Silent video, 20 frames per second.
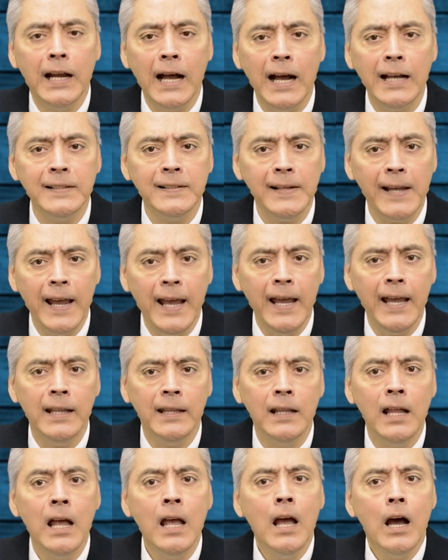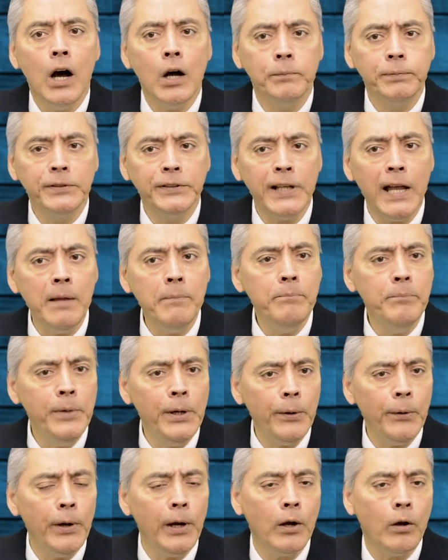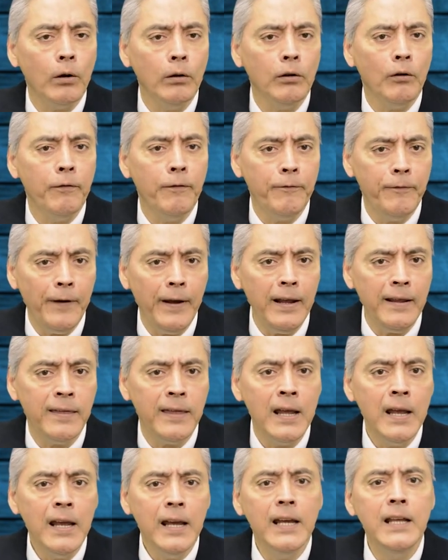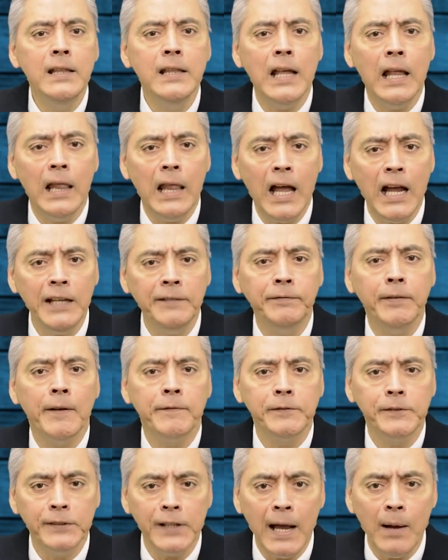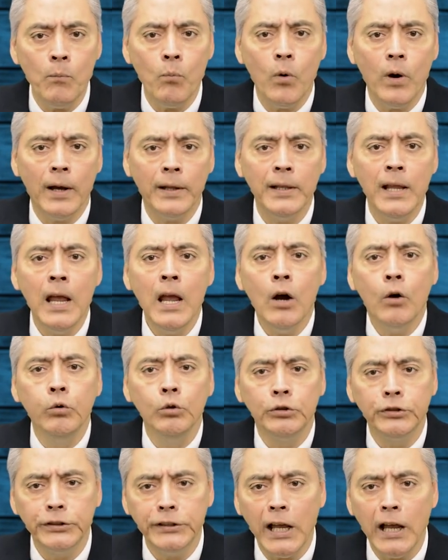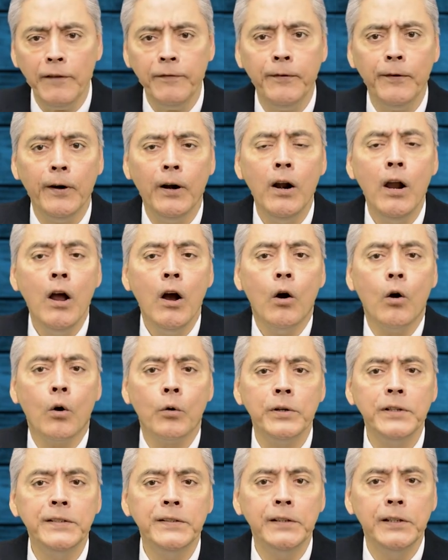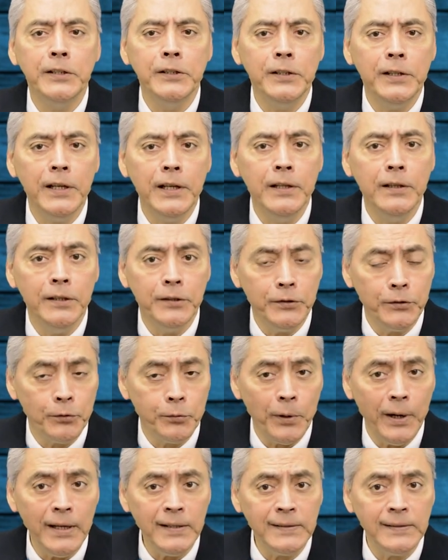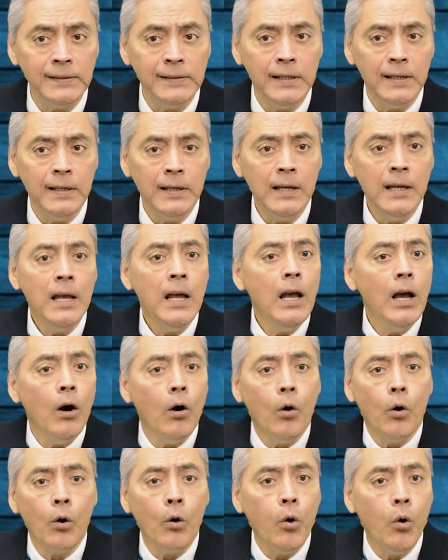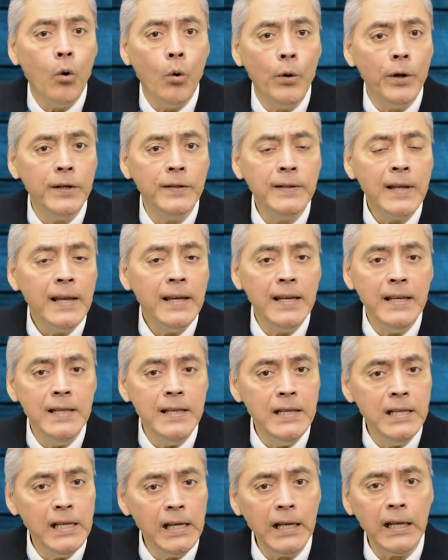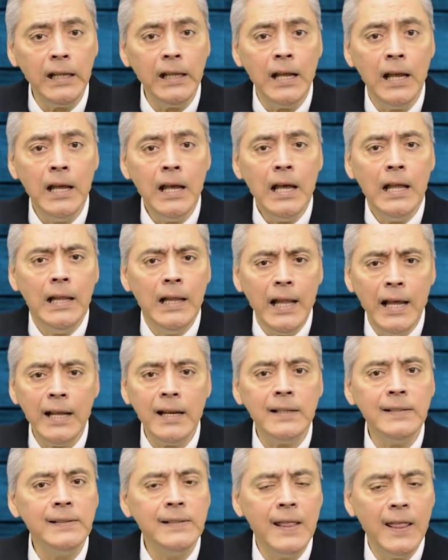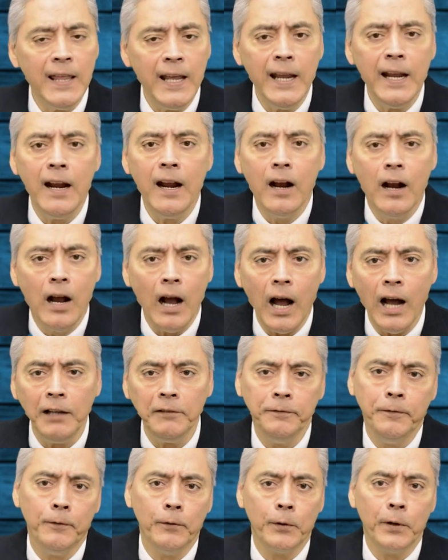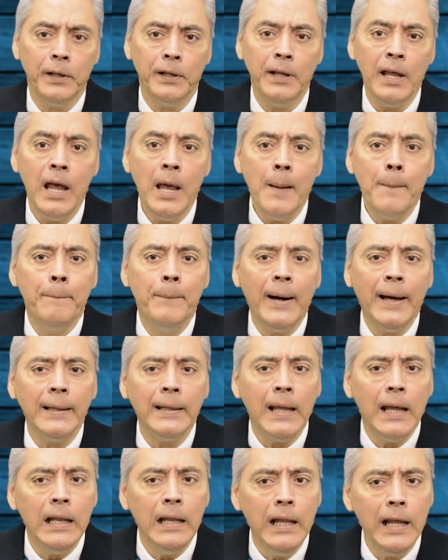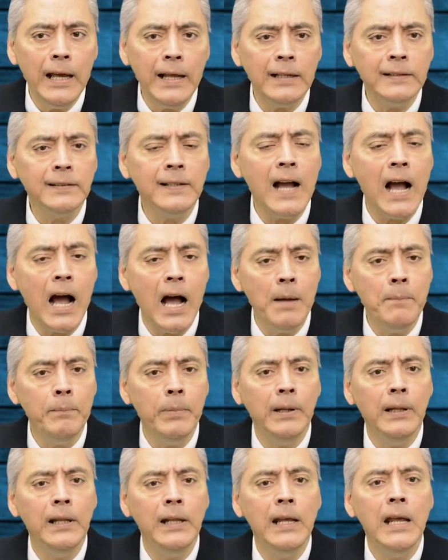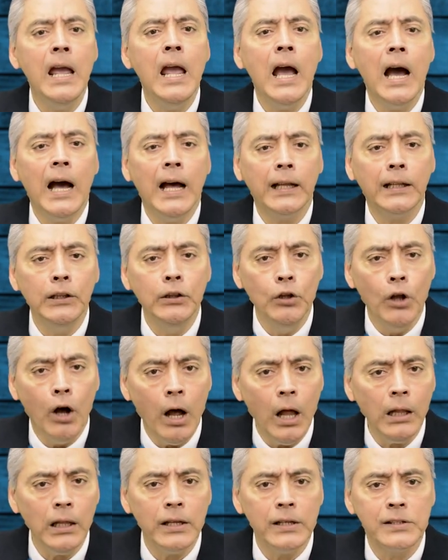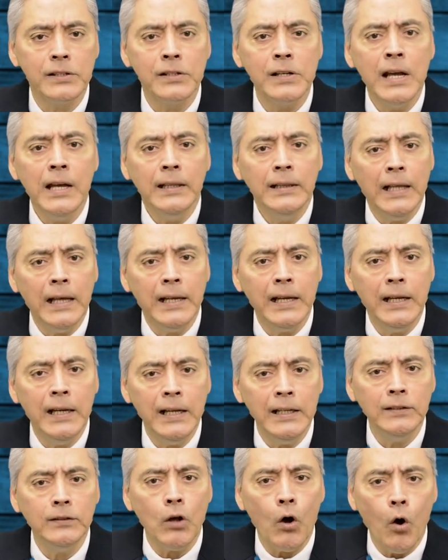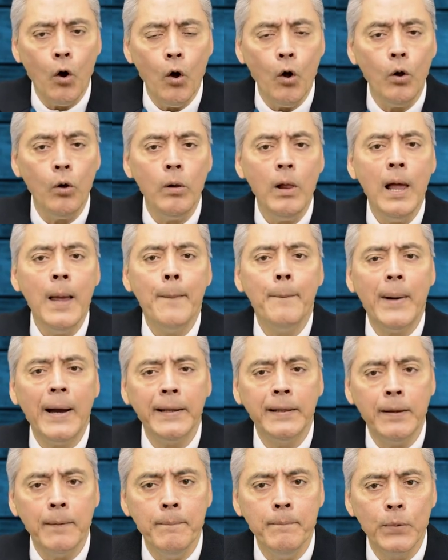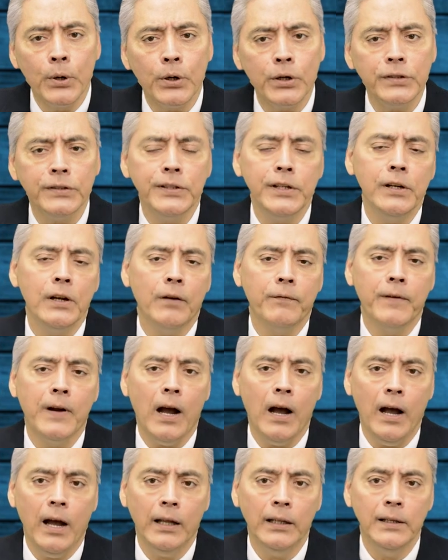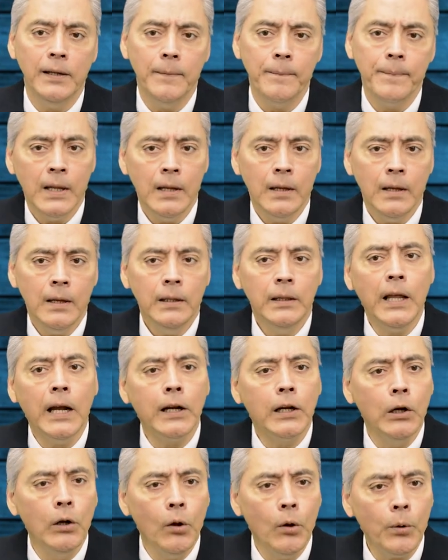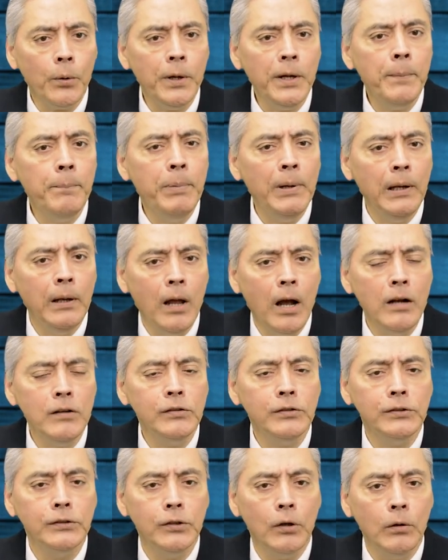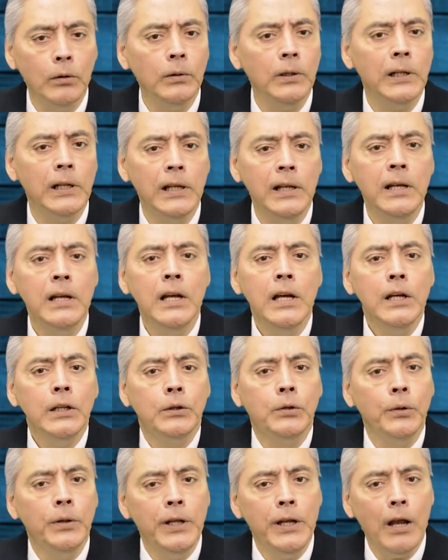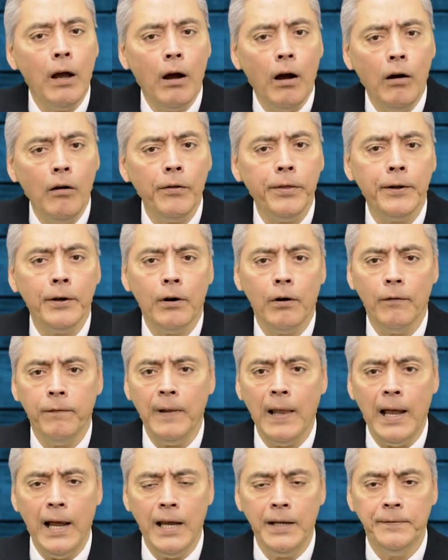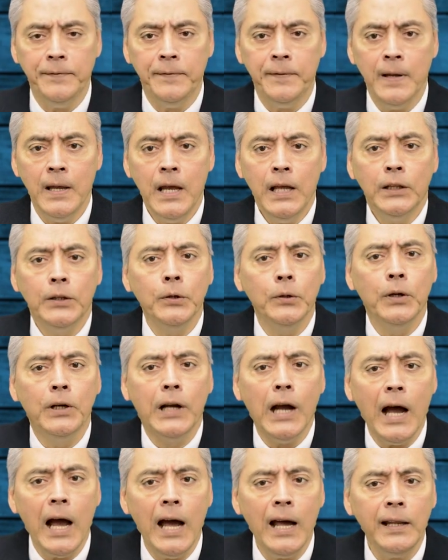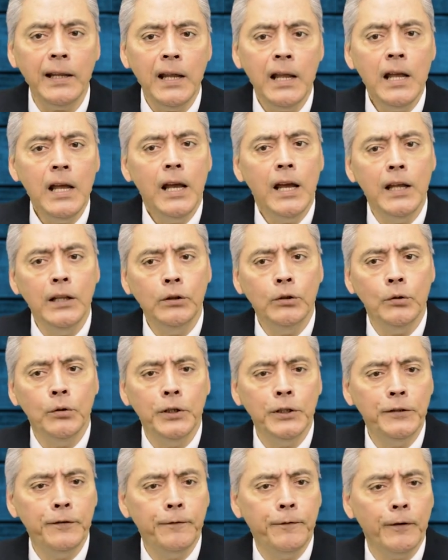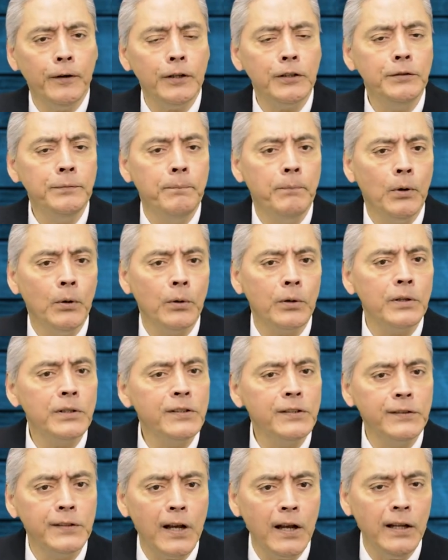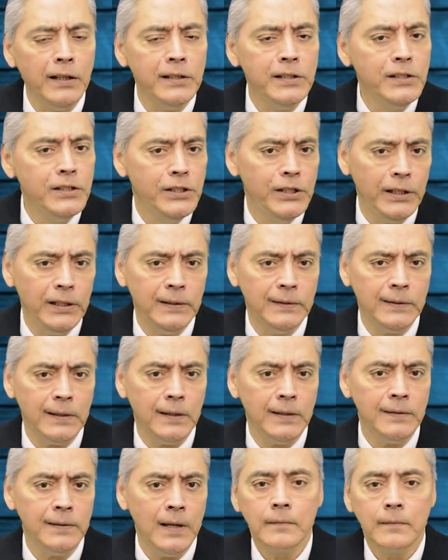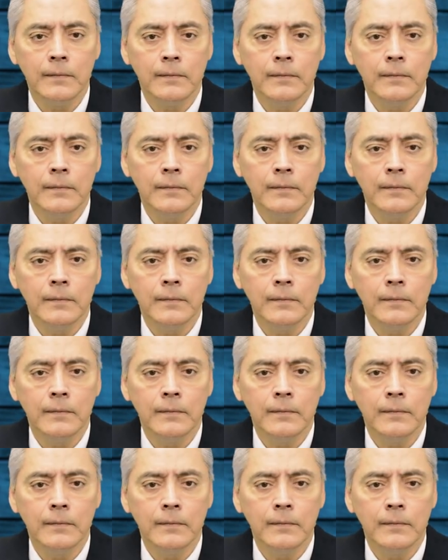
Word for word: God's hand of some miracle of faith in the lives of someone who suffers or is in distress or who is in need, let us thank God for it, but let us humbly acknowledge that it is all by the mercy of God. The glory belongs solely to the author of life, to God and to his firstborn Son, Jesus.